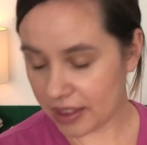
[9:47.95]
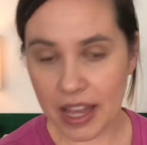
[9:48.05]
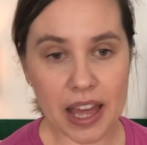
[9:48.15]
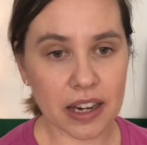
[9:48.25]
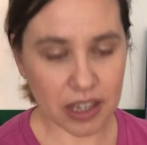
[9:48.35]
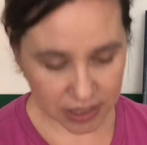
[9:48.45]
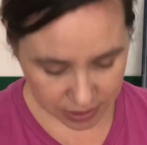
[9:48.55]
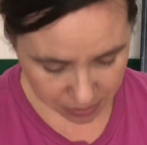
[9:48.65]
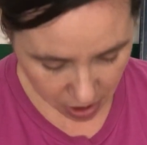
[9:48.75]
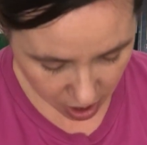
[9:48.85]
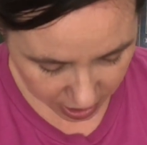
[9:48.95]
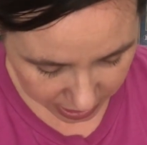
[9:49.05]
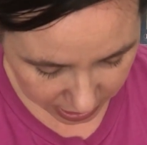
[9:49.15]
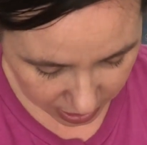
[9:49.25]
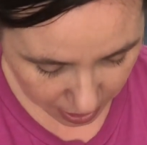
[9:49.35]
That is
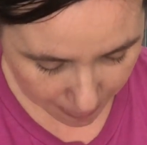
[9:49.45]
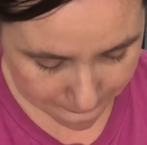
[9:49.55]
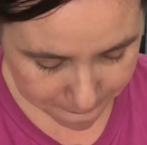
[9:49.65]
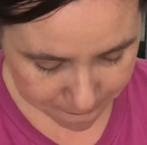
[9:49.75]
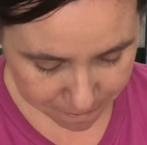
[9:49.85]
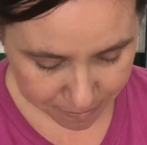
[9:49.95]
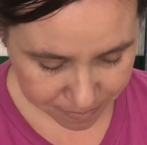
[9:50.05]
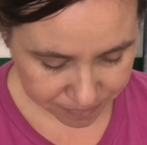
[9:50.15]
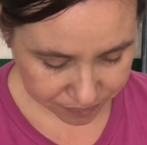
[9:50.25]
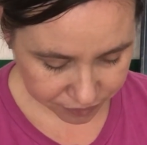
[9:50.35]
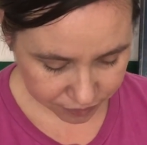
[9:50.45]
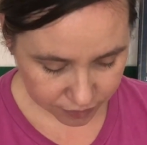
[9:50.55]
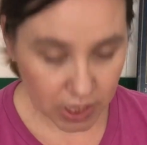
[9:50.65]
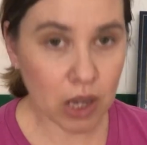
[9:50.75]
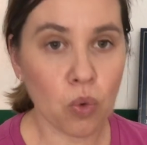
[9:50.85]
my
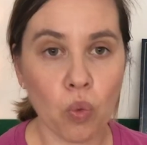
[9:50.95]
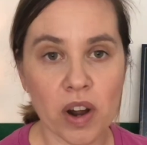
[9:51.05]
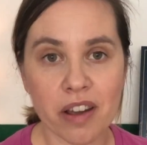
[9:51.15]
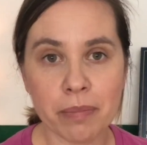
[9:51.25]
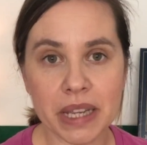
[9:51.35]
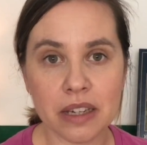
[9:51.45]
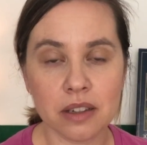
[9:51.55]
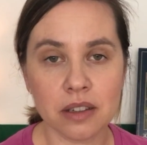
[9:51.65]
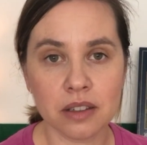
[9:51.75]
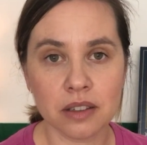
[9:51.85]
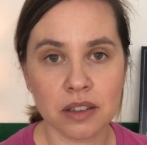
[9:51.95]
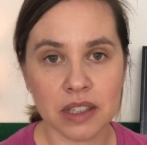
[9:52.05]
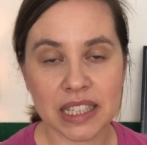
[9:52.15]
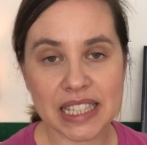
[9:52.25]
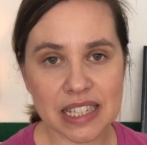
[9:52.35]
what I've been
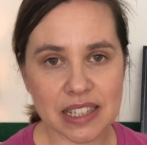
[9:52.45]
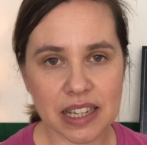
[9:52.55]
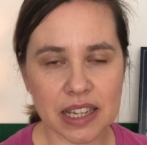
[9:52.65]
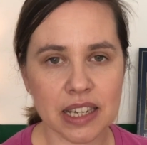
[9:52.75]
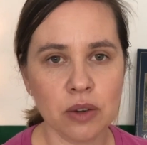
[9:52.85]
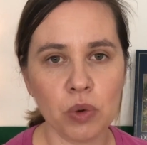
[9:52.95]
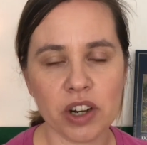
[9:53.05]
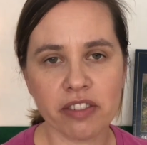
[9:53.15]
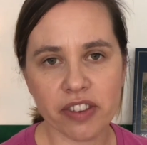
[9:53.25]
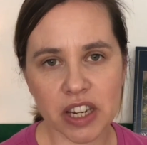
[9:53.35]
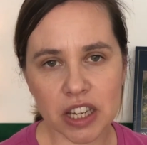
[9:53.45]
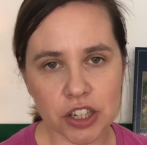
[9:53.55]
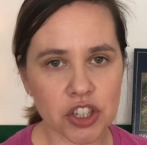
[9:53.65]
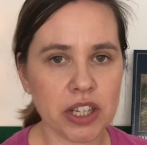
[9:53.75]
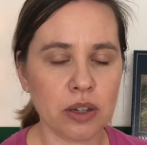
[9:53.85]
knitting, what I
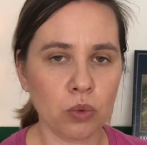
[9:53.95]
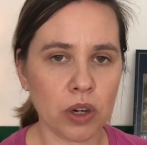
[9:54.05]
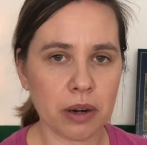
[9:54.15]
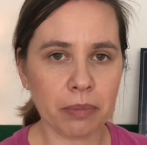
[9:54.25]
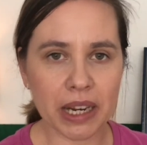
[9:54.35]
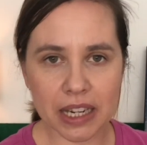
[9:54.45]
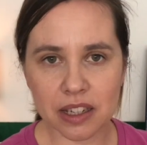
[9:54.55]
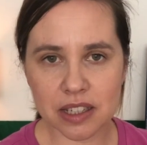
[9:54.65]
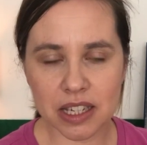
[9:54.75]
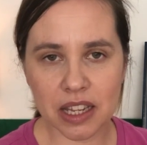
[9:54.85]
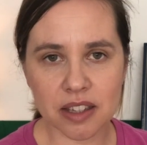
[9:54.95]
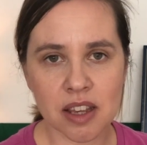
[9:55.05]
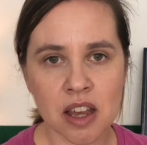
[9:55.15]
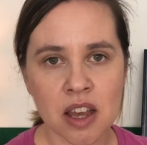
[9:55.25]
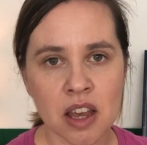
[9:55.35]
finished, and what I'm planning to knit.
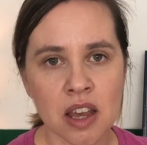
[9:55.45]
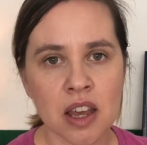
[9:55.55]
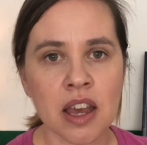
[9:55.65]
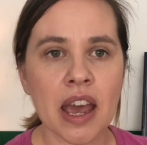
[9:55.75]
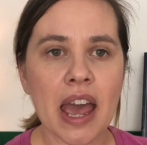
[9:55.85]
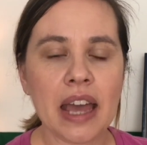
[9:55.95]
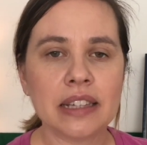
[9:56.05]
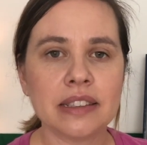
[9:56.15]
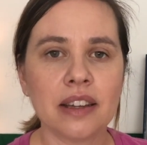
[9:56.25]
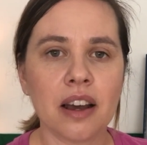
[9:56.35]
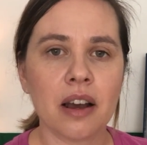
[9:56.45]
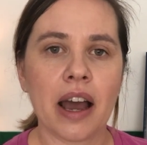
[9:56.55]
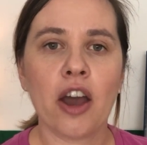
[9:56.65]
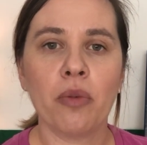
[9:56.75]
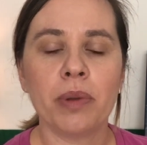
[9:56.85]
And
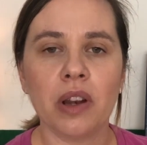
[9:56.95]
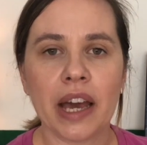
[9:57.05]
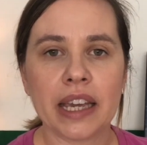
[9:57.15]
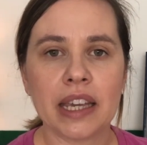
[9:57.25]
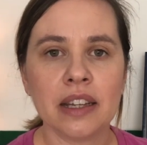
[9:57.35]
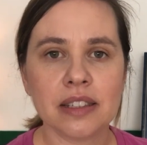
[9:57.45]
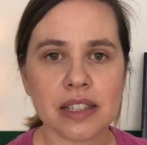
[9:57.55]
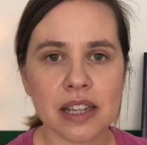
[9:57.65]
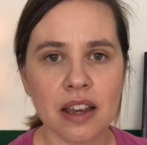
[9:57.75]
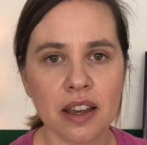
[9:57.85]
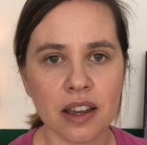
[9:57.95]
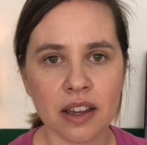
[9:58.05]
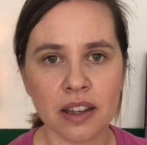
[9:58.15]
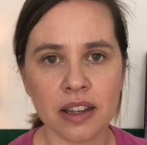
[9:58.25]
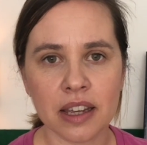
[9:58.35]
I hope you like it.
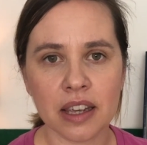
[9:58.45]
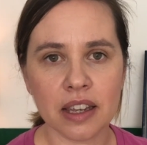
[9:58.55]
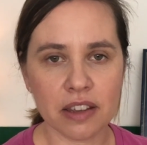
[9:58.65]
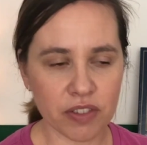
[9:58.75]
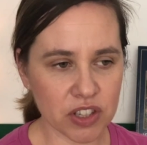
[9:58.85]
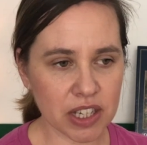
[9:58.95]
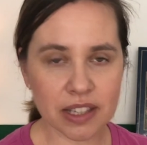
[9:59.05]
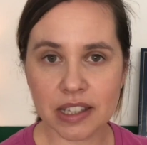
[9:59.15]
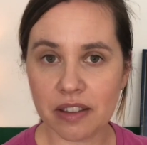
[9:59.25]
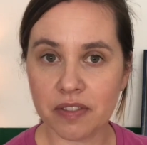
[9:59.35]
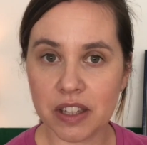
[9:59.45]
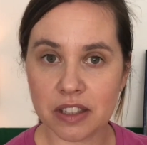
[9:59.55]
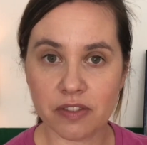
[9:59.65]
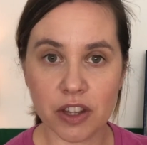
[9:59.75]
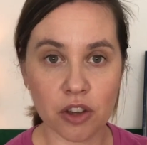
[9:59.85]
If you did, give
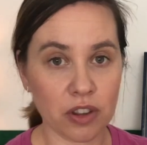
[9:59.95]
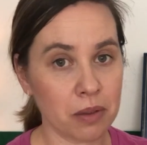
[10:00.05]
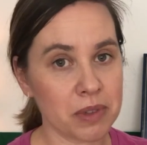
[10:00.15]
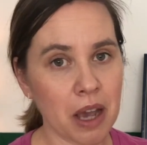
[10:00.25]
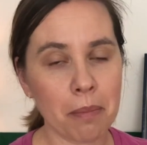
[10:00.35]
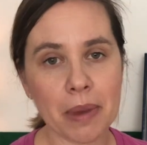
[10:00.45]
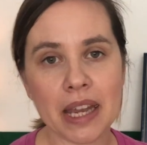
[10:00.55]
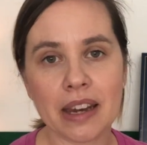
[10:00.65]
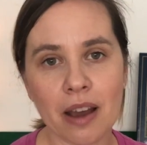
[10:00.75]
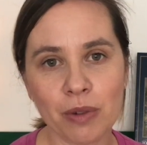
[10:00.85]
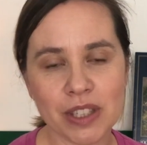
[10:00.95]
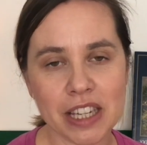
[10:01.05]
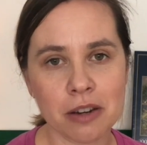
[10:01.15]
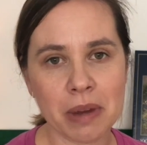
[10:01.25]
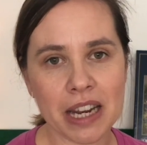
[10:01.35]
this video a thumbs up, and I will see
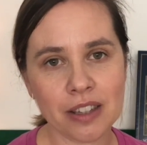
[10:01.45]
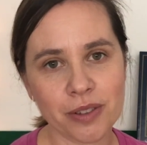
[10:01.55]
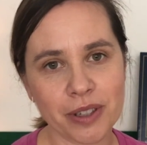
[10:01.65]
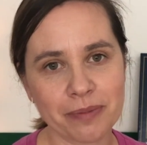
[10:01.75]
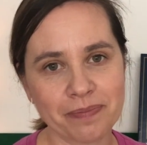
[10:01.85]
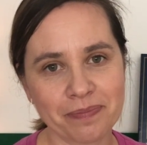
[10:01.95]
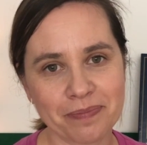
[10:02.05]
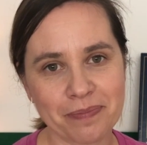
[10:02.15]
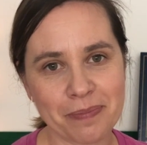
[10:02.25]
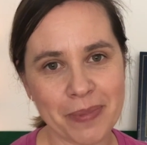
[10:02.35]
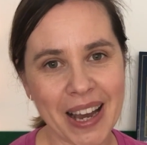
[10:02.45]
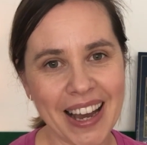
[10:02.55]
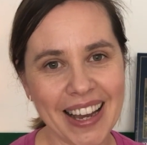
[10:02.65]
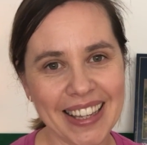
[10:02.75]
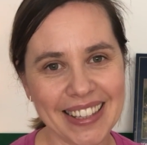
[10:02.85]
you in my next one.
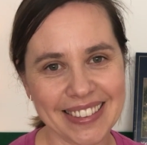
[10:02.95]
Bye.